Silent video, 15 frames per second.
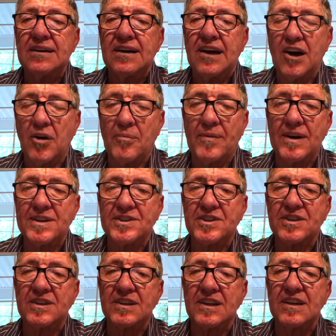Help us
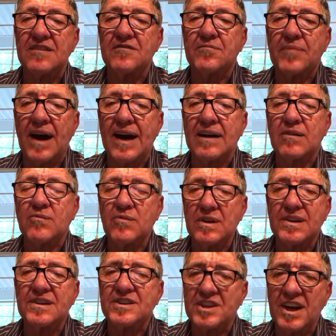to give back
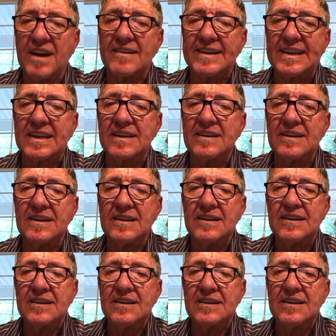with charity.